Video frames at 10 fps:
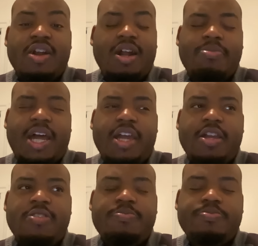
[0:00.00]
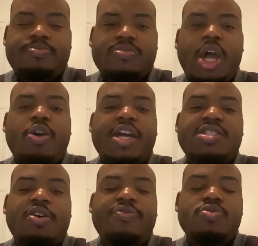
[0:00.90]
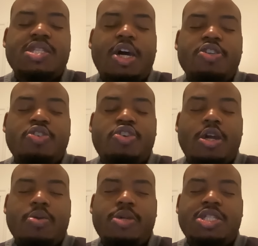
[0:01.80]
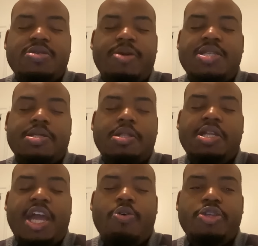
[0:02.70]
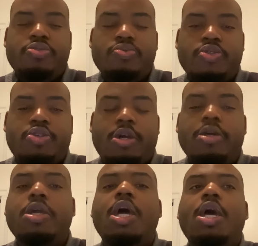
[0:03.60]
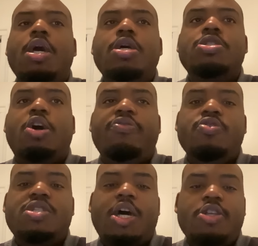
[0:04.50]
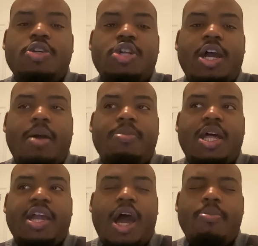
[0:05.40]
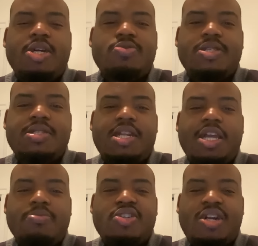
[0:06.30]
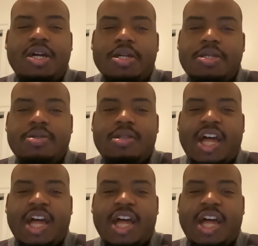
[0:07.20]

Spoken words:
And I'm like, okay, so if you sell your truck, which is basically now a used truck, so if you sell your truck, I'm like, how much was the damn truck?